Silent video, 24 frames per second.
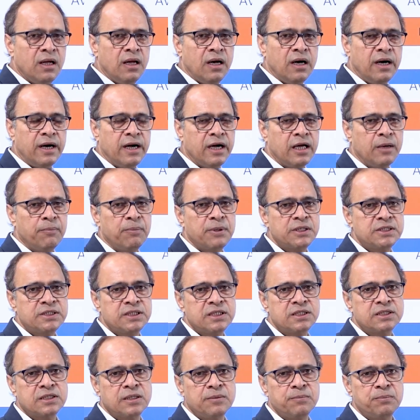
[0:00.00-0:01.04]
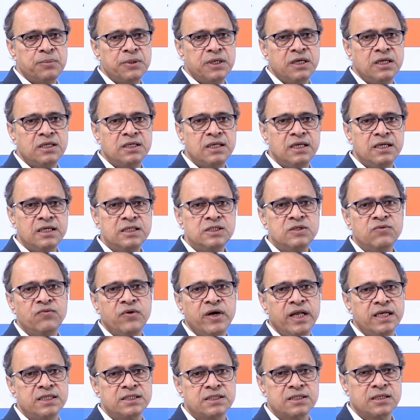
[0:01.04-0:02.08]
hire purchase companies, lease
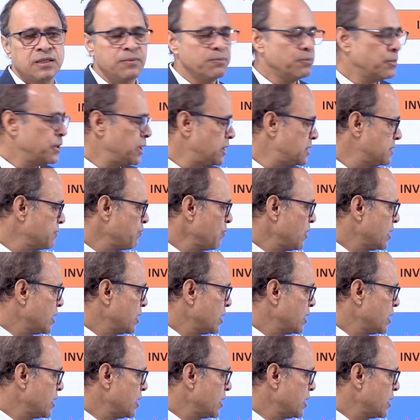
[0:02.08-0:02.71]
finance companies,